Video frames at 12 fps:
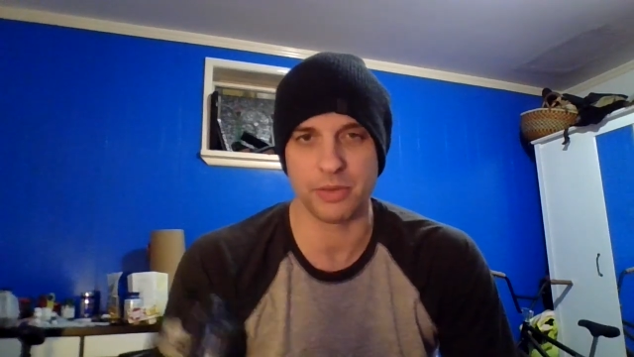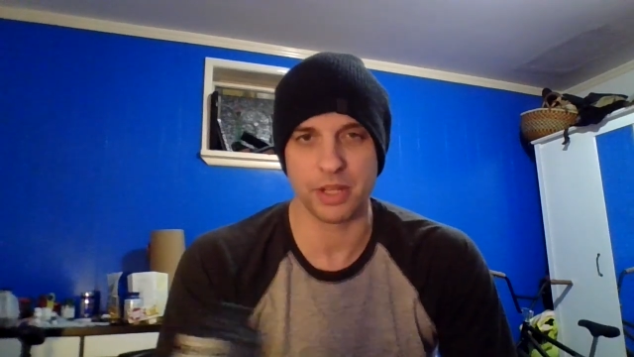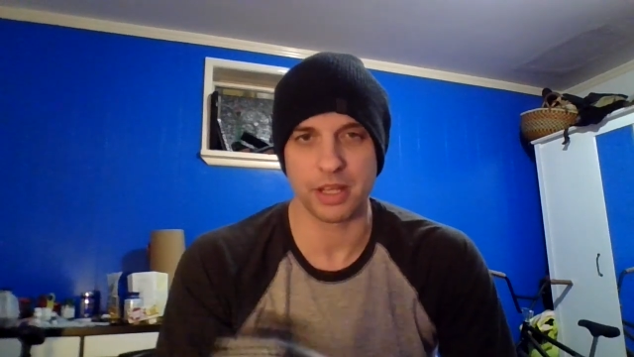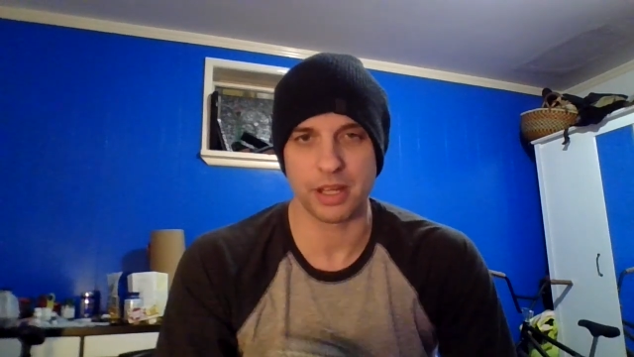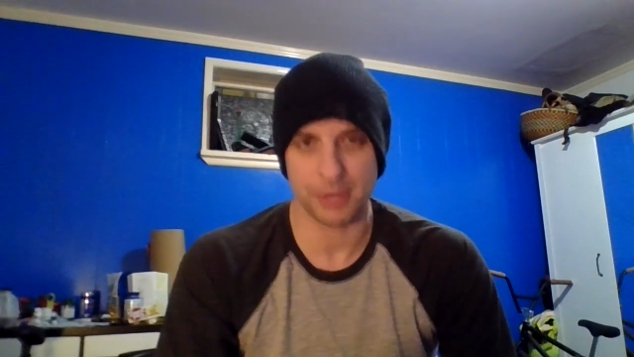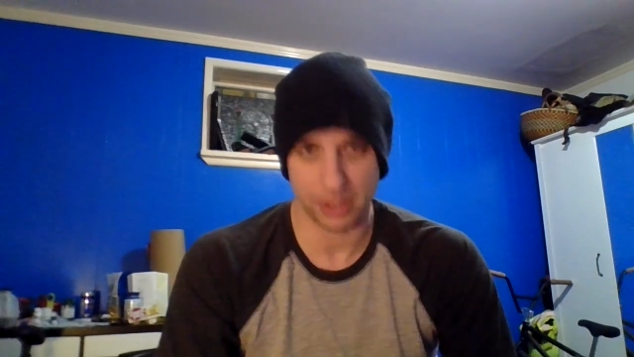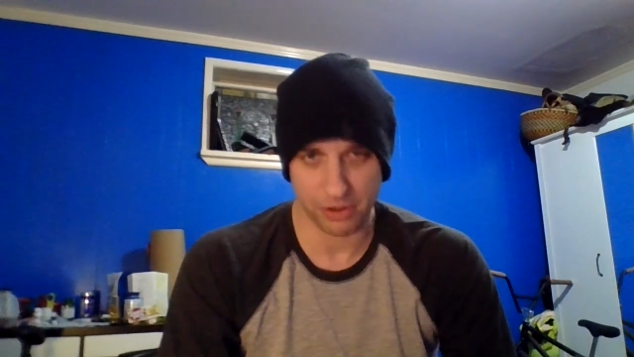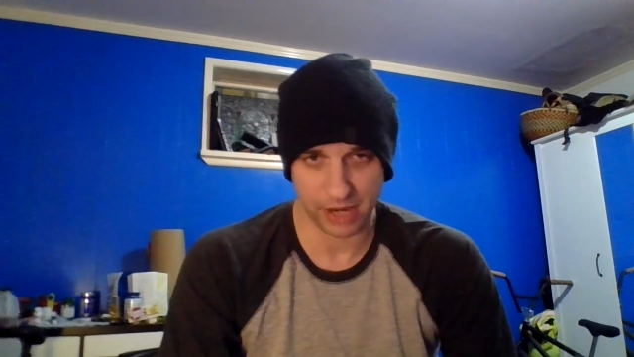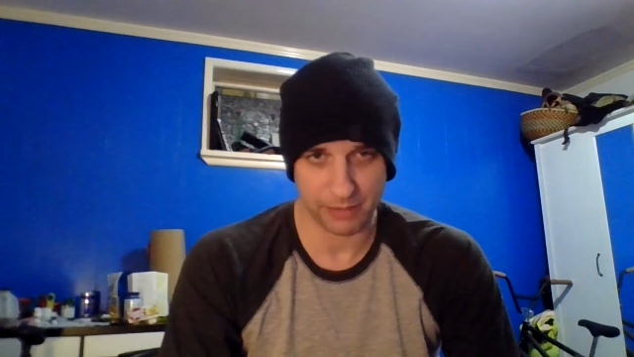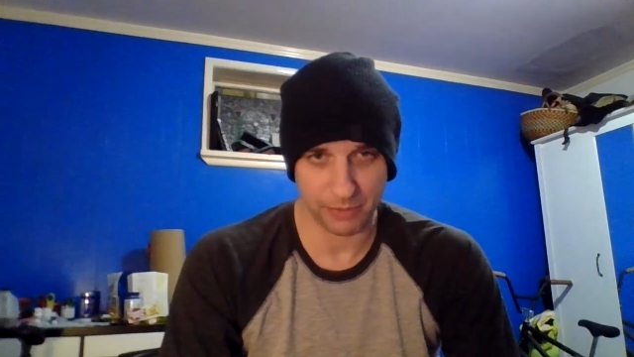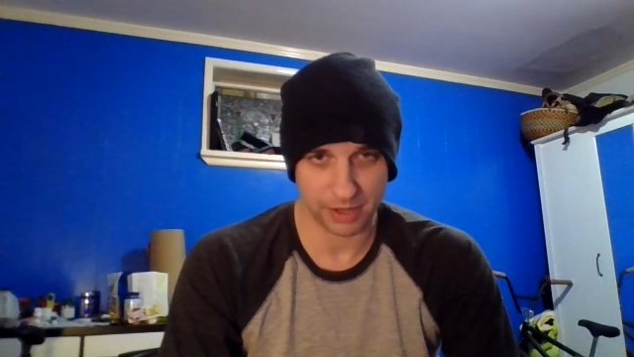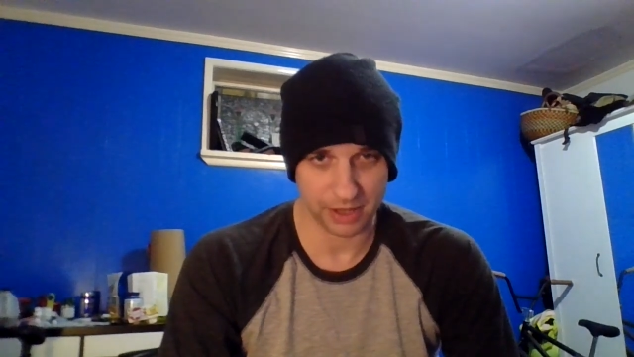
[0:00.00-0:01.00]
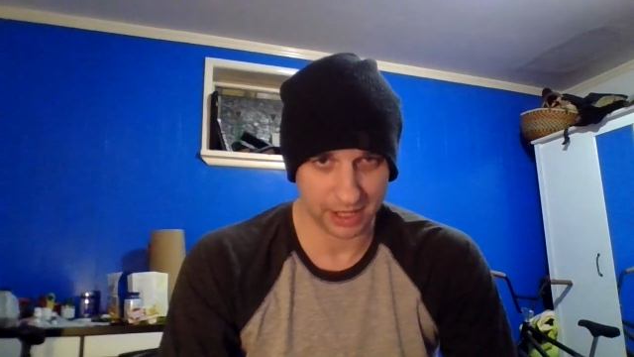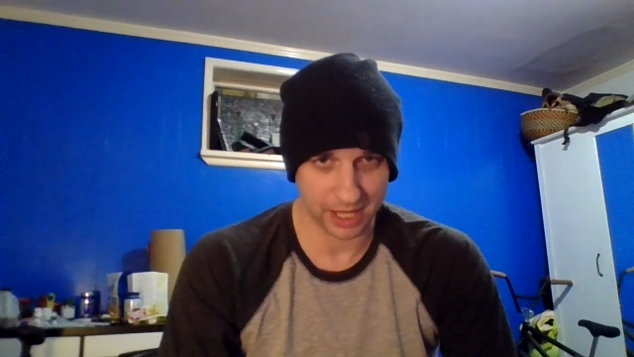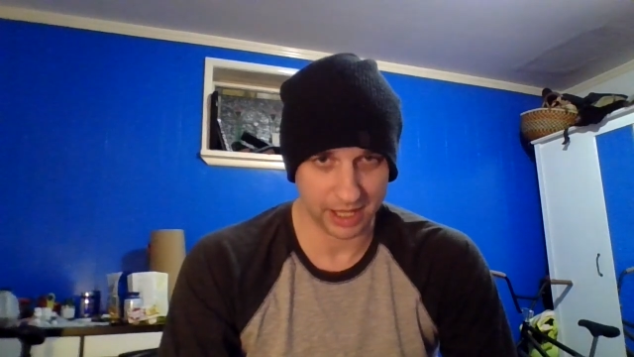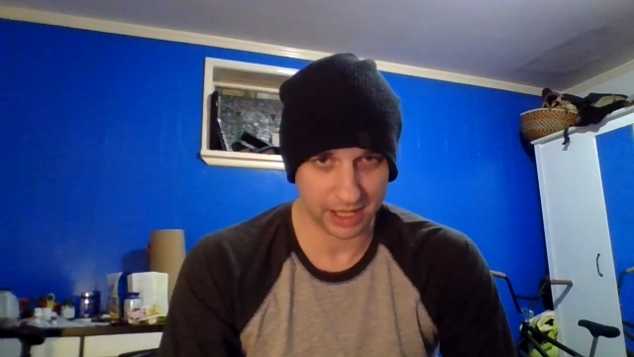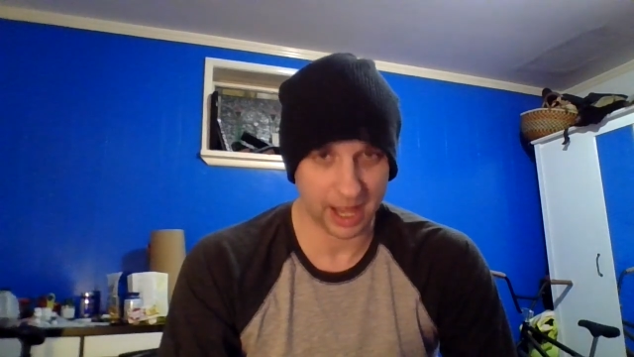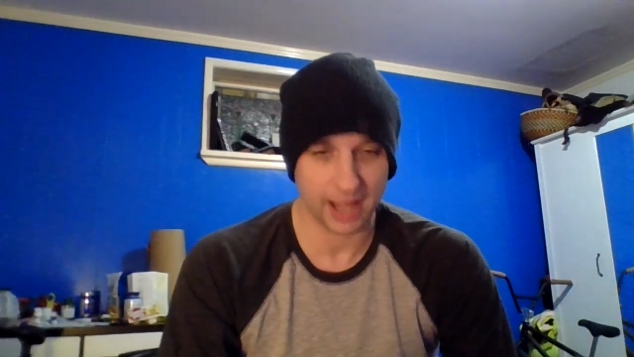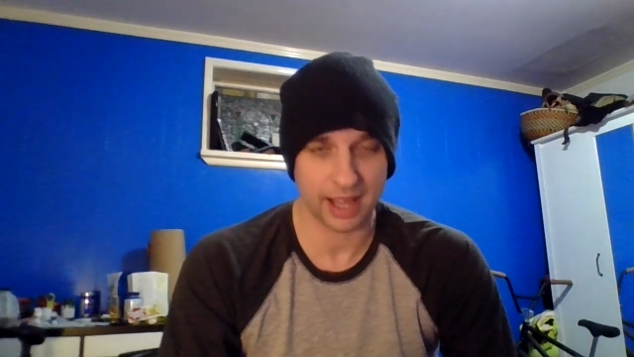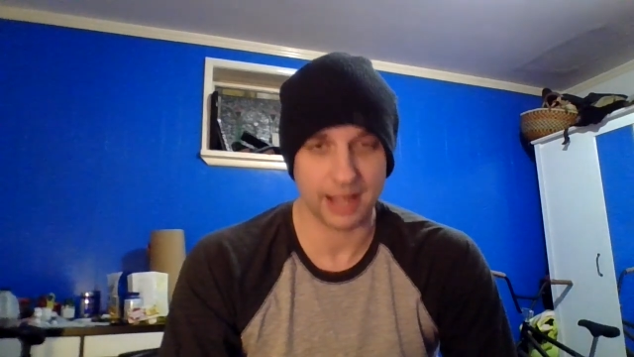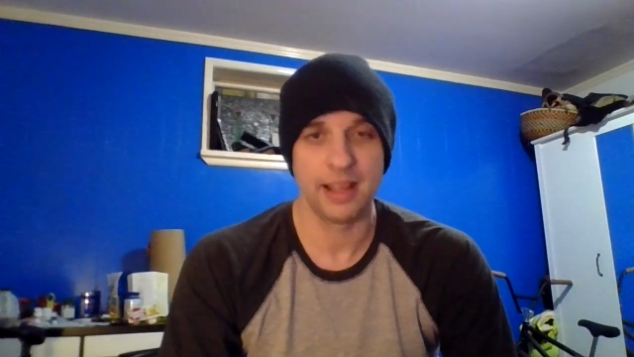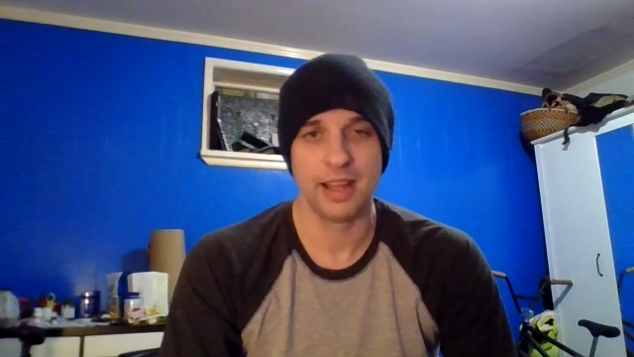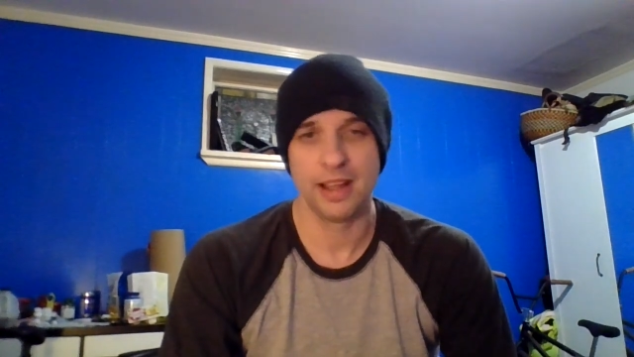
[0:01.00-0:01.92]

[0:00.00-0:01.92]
really going to be great with 8K.